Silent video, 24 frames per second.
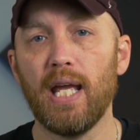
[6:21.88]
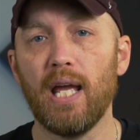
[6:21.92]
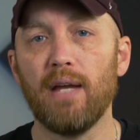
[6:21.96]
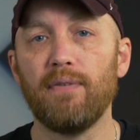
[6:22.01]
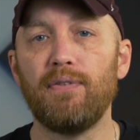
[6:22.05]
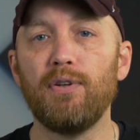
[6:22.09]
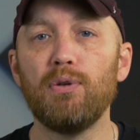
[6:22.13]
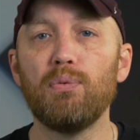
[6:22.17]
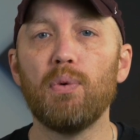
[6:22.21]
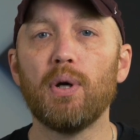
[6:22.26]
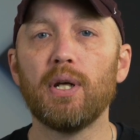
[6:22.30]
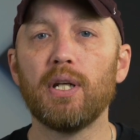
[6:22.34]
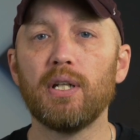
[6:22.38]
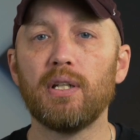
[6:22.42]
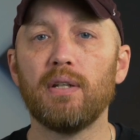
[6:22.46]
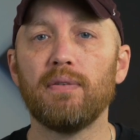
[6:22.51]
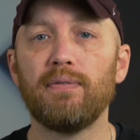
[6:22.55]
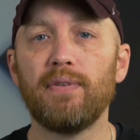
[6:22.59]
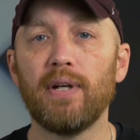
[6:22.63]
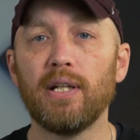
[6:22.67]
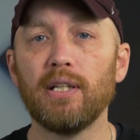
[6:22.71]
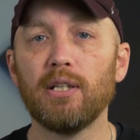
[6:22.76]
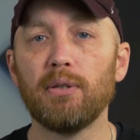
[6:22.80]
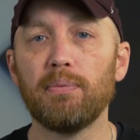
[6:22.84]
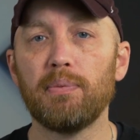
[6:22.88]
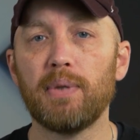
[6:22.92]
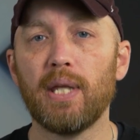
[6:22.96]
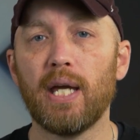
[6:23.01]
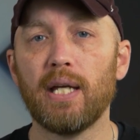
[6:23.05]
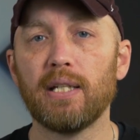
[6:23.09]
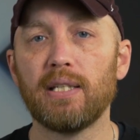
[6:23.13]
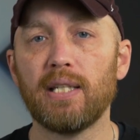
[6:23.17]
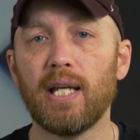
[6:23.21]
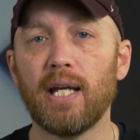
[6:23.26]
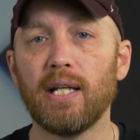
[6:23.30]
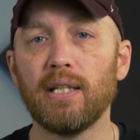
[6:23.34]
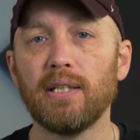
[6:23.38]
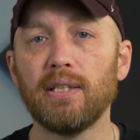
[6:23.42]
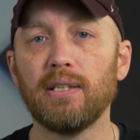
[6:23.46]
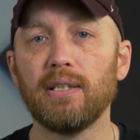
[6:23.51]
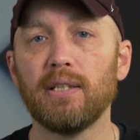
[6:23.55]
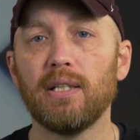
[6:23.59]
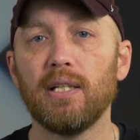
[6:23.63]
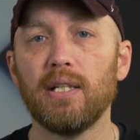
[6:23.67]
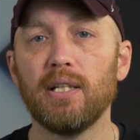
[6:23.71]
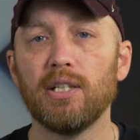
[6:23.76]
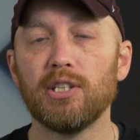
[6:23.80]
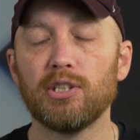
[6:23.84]
If you want to develop that talent,
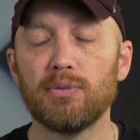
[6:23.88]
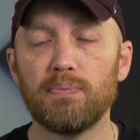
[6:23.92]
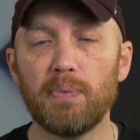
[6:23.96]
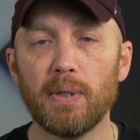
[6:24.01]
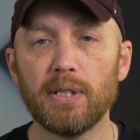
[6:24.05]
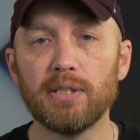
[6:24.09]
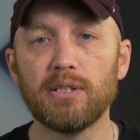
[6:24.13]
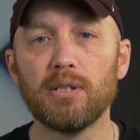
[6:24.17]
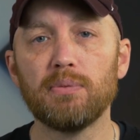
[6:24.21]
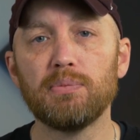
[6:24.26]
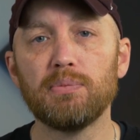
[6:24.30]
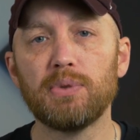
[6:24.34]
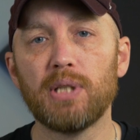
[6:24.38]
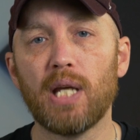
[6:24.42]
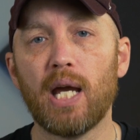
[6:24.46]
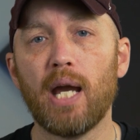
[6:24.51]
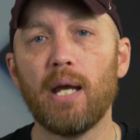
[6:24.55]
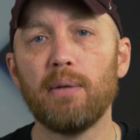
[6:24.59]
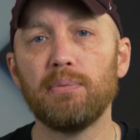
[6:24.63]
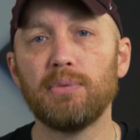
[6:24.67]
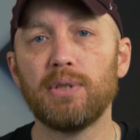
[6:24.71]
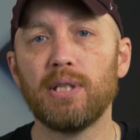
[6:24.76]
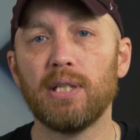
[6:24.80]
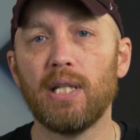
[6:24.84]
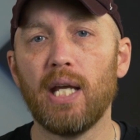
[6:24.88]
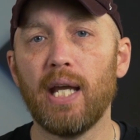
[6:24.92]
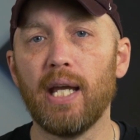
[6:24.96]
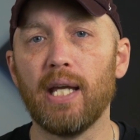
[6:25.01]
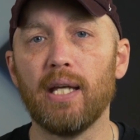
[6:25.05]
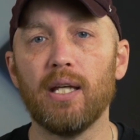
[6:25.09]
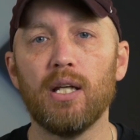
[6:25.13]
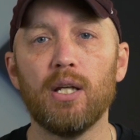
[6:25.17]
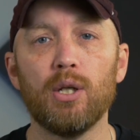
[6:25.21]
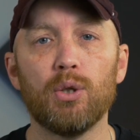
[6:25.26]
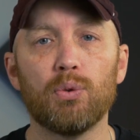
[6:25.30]
spend some time today